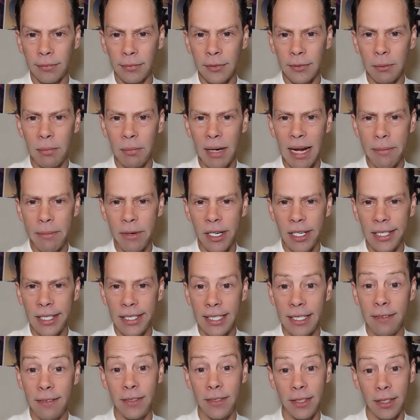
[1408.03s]
Blame it on
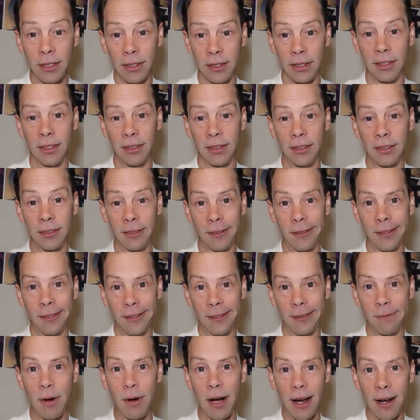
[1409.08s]
Antifa.
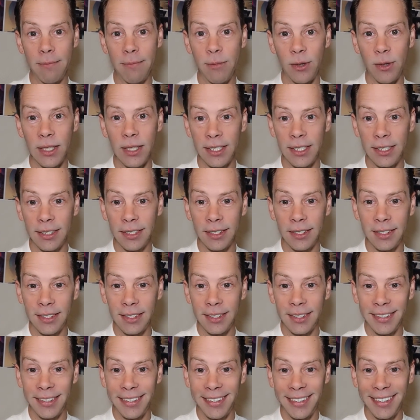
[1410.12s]
Proud Boys.
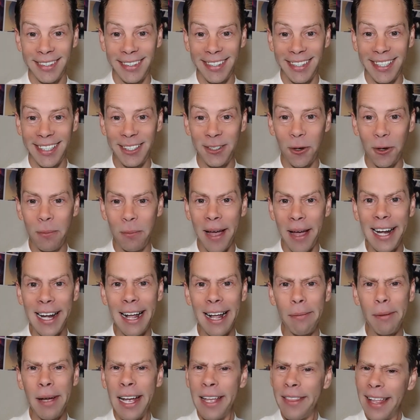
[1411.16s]
It's all made up.
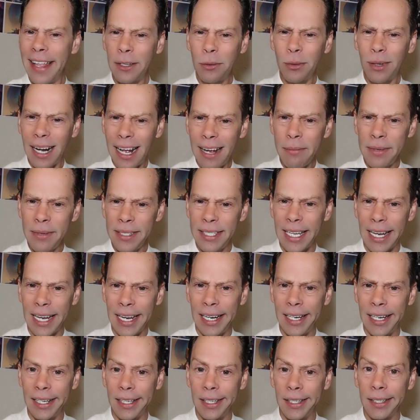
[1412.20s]
That's what I'm
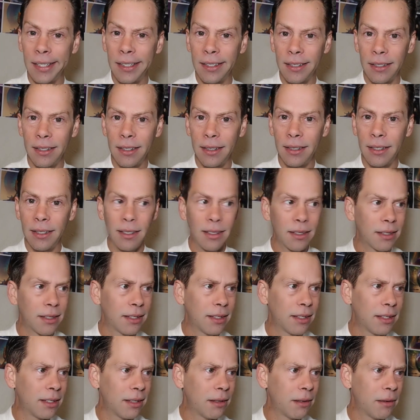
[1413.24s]
saying.
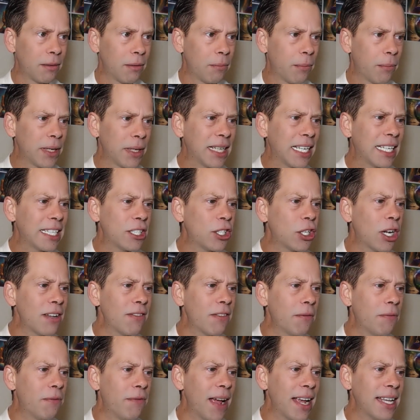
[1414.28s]
But he's not even
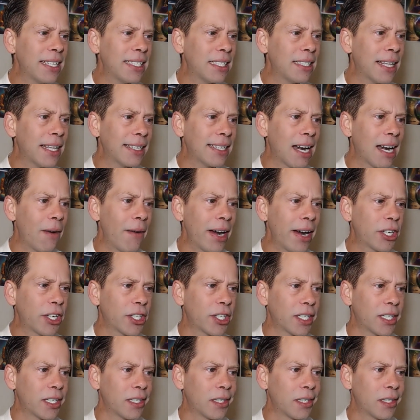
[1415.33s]
facing that
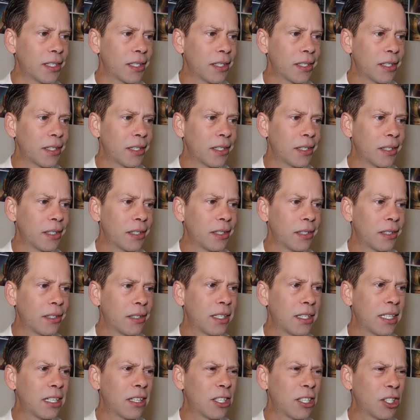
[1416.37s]
direction.
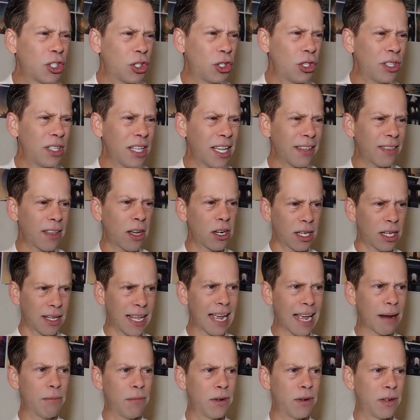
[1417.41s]
The shoot, they got a
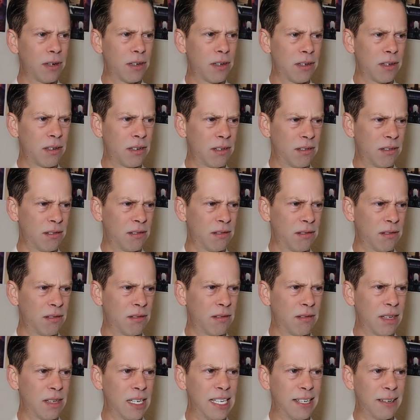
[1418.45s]
camera. Something that said,
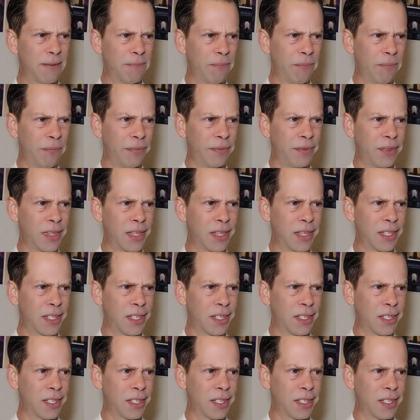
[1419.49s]
take a look at what happened.